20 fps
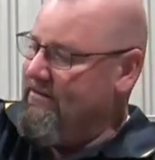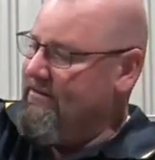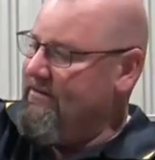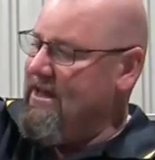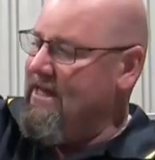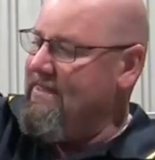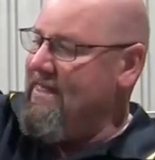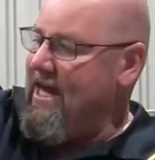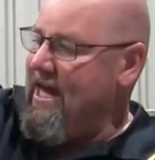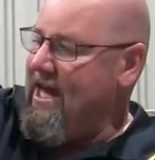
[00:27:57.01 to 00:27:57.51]

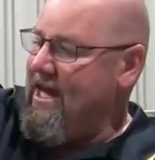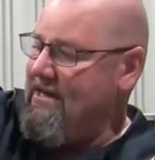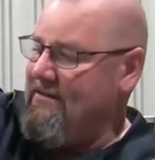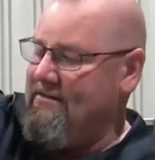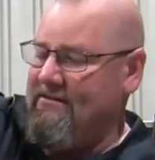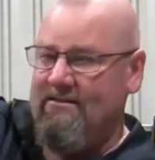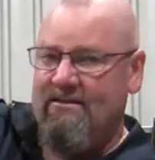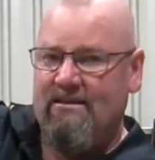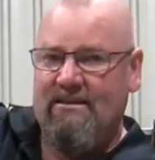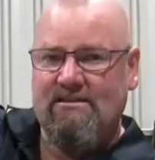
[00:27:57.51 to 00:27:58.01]
Now
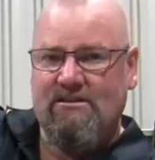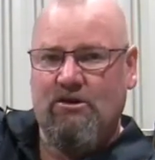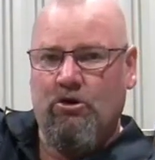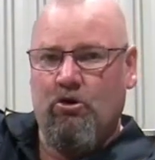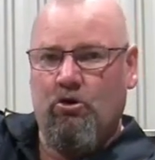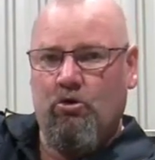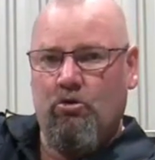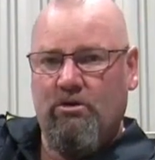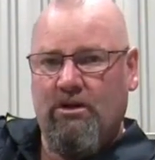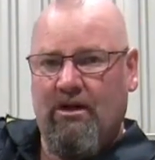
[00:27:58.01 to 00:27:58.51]
that is
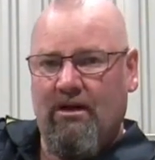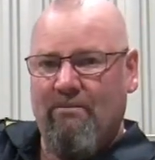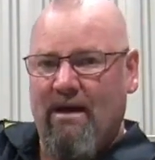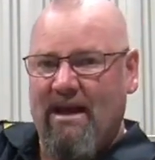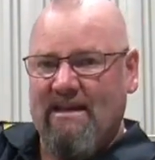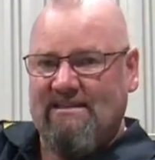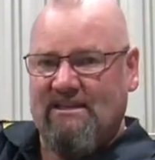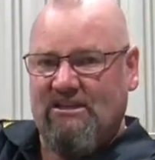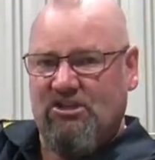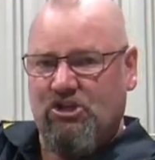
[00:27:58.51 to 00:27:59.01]
called a
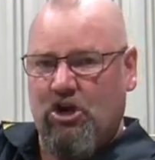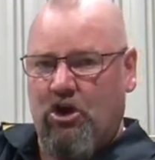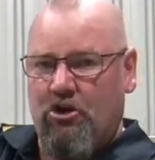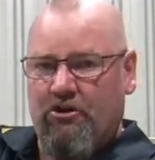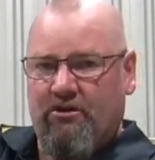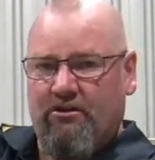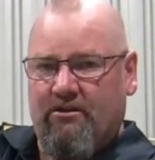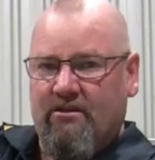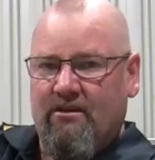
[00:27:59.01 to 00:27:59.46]
basic choke.